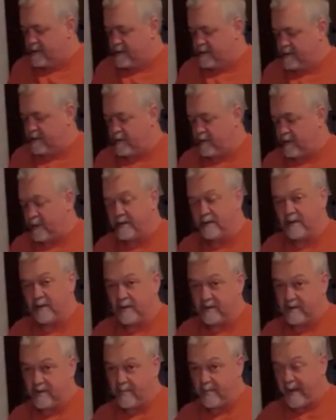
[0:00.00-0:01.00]
So it
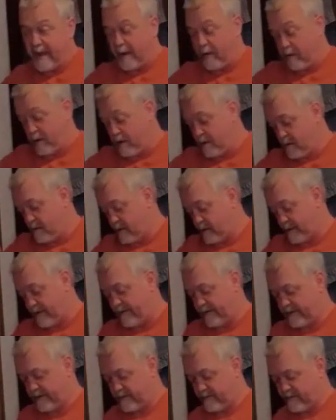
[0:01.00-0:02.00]
does get power. I
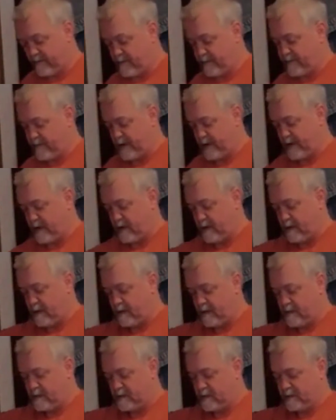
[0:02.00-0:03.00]
have confirmed that.
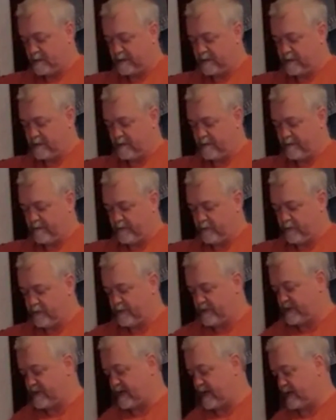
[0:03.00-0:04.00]
So let's go to 4
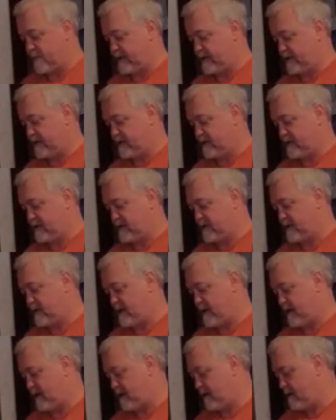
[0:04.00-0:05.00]
seconds
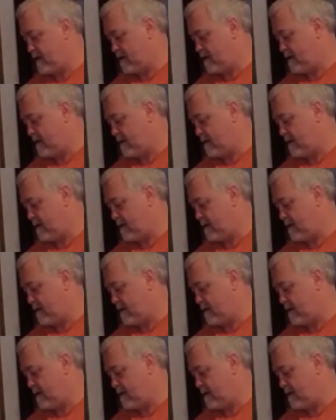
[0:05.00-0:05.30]
instead.